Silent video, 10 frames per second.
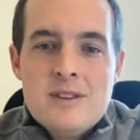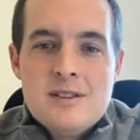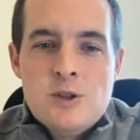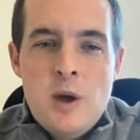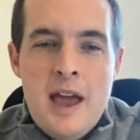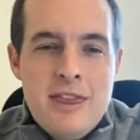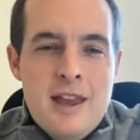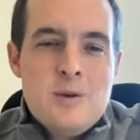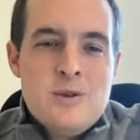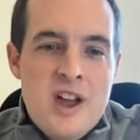So I thought
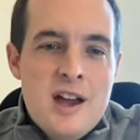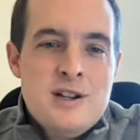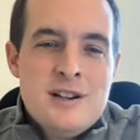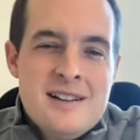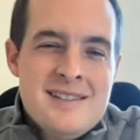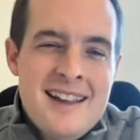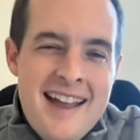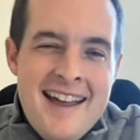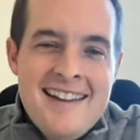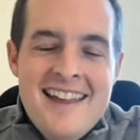there was 100. I was like,
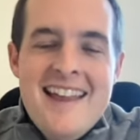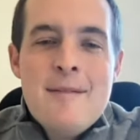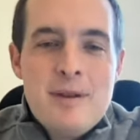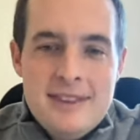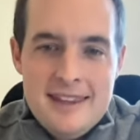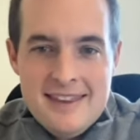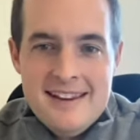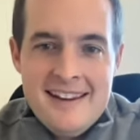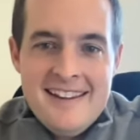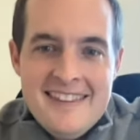ah. But then
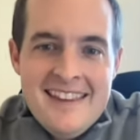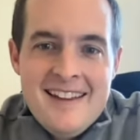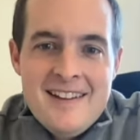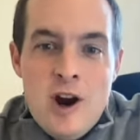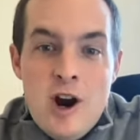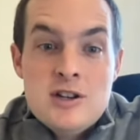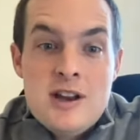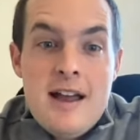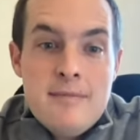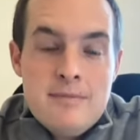the card
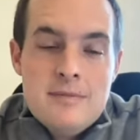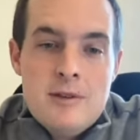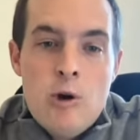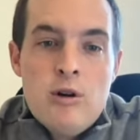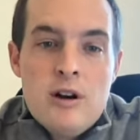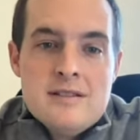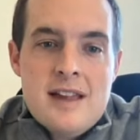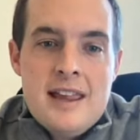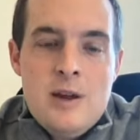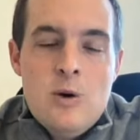shop owner, this guy
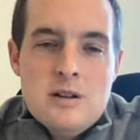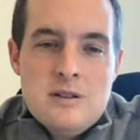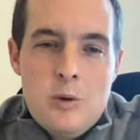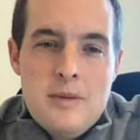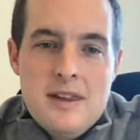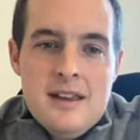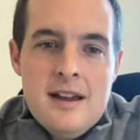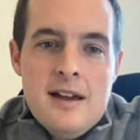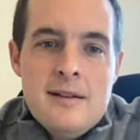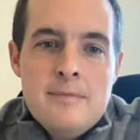Igor, told me,
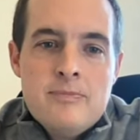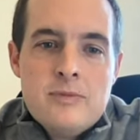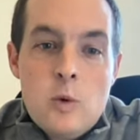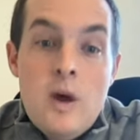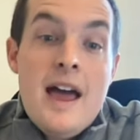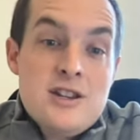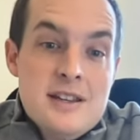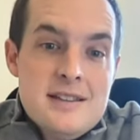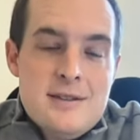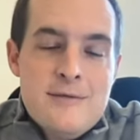well, actually,
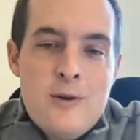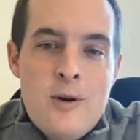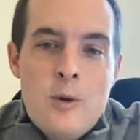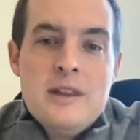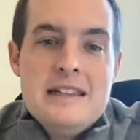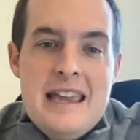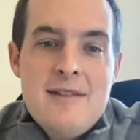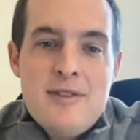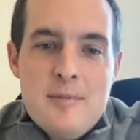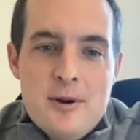it's the only 10
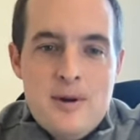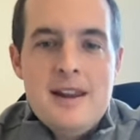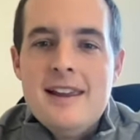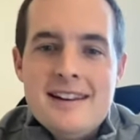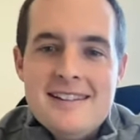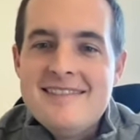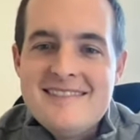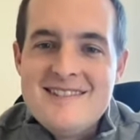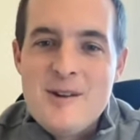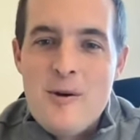of them are green and
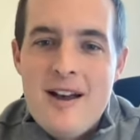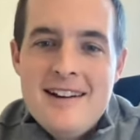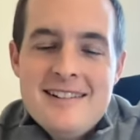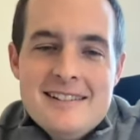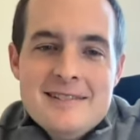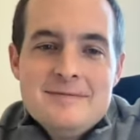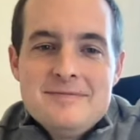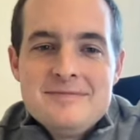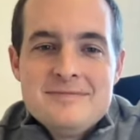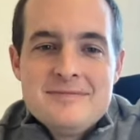so on.
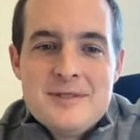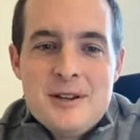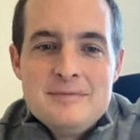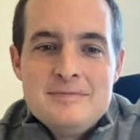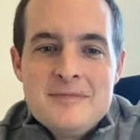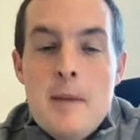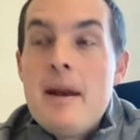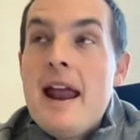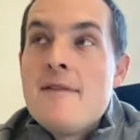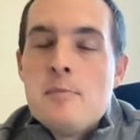So, but
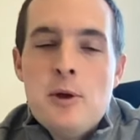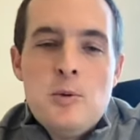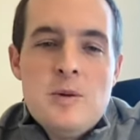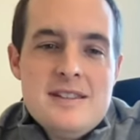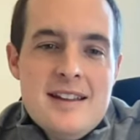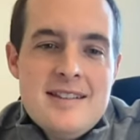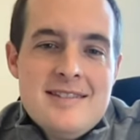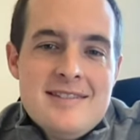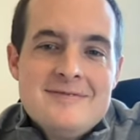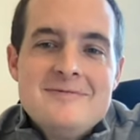I haven't pulled one
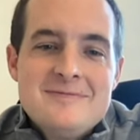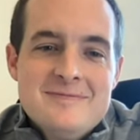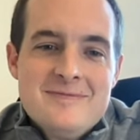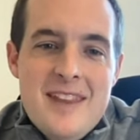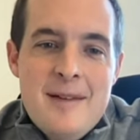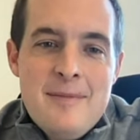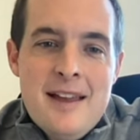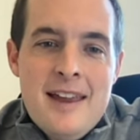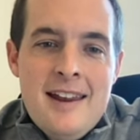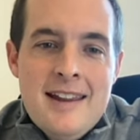since.
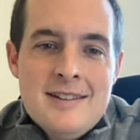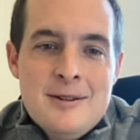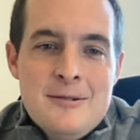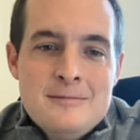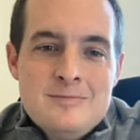I'd like to. Yeah.